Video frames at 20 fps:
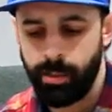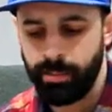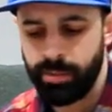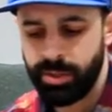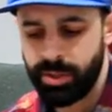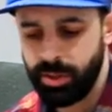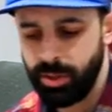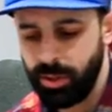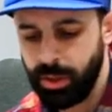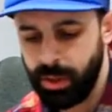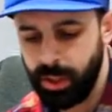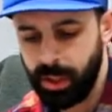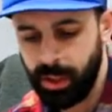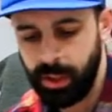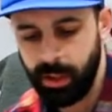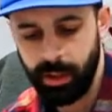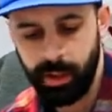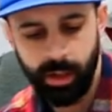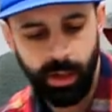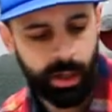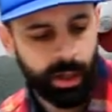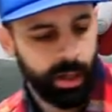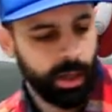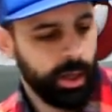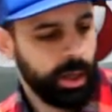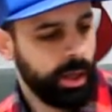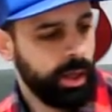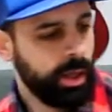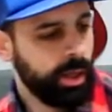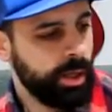So you can
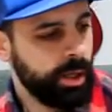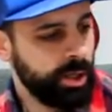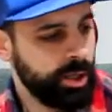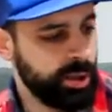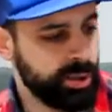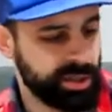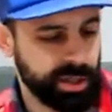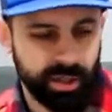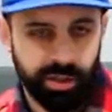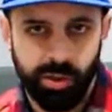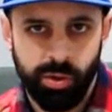use it